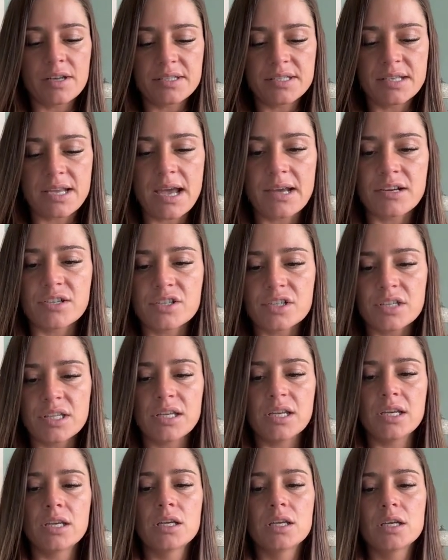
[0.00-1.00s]
us to
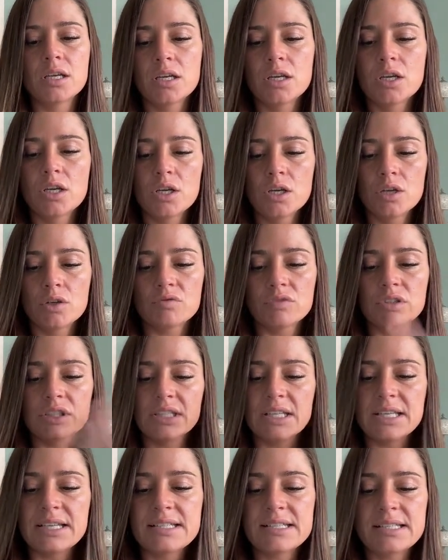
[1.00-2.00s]
actually
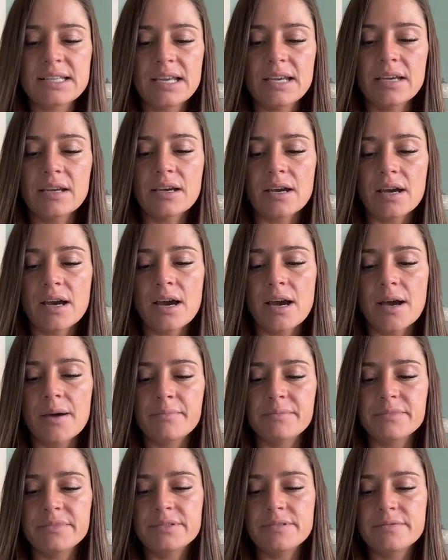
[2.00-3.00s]
release it,
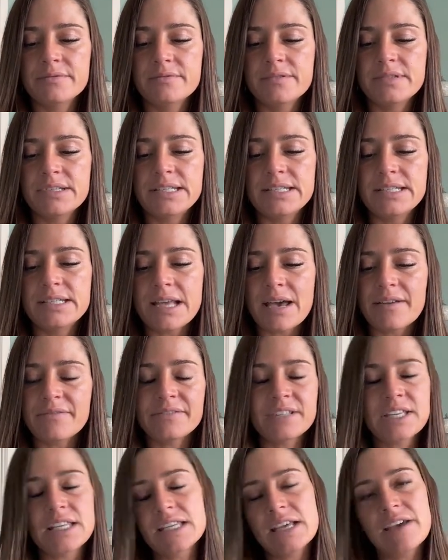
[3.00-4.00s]

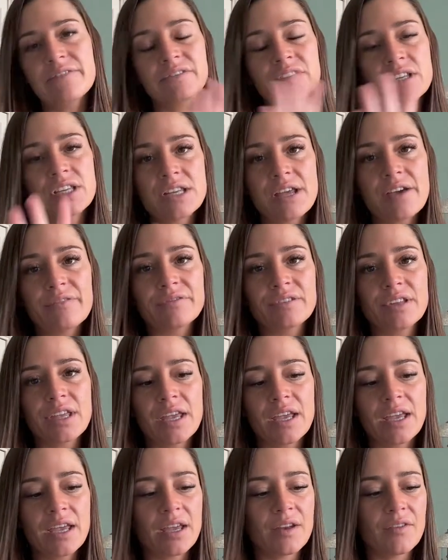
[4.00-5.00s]

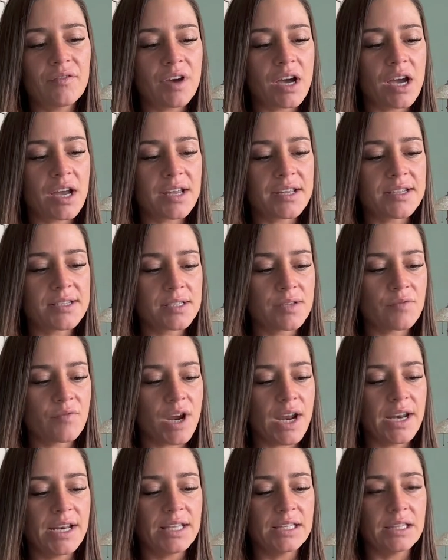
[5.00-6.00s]
definitely advise
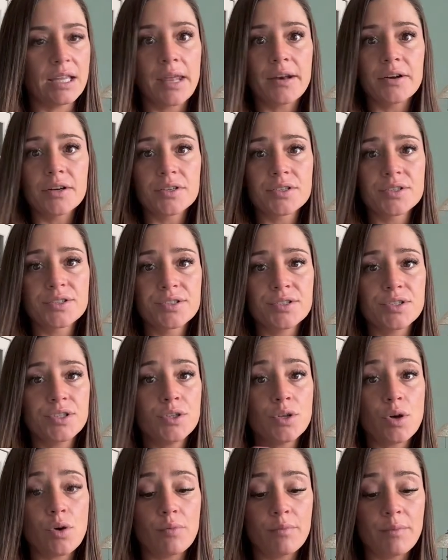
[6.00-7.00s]
writing letters. You
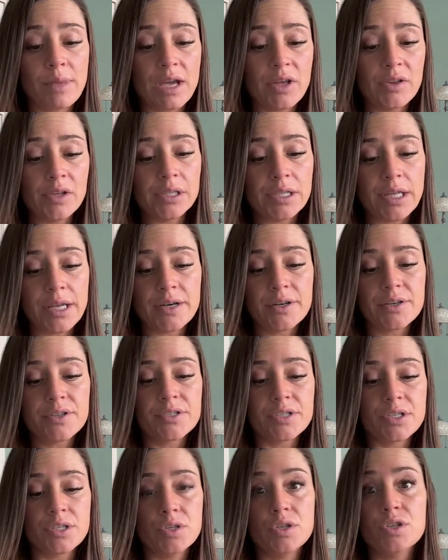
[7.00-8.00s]
don't mail the
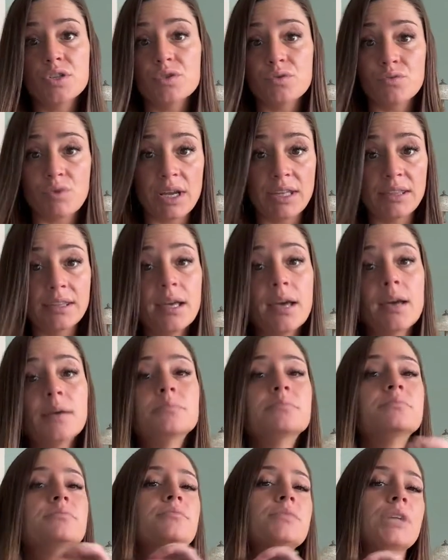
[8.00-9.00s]
letters, you just write
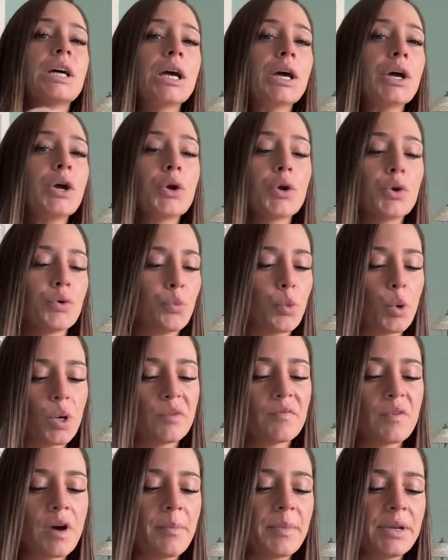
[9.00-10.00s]
them,
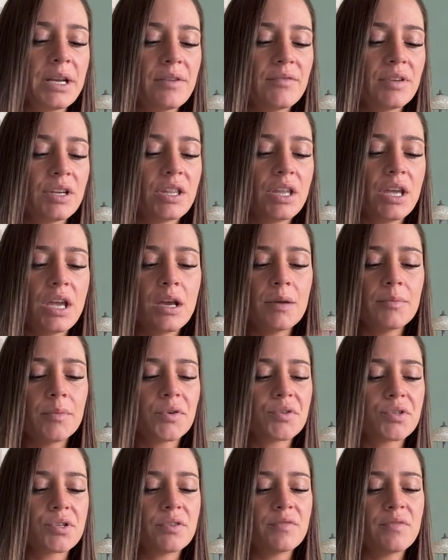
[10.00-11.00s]
word vomit everything,
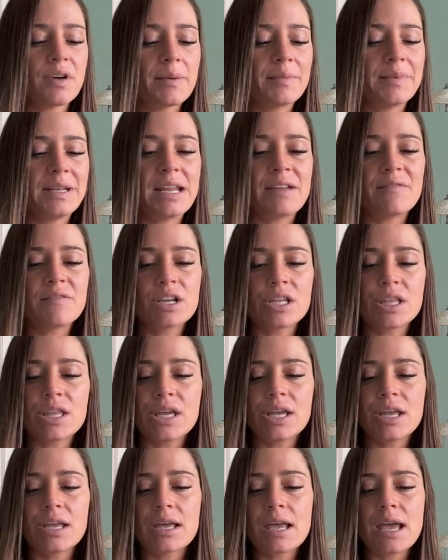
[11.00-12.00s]
emotional vomit
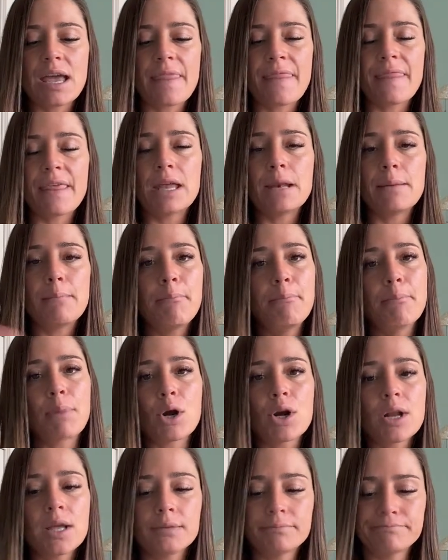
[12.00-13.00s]
everything, and then
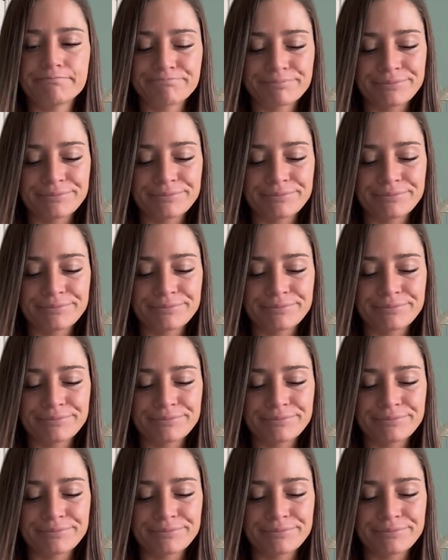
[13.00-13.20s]
burn it.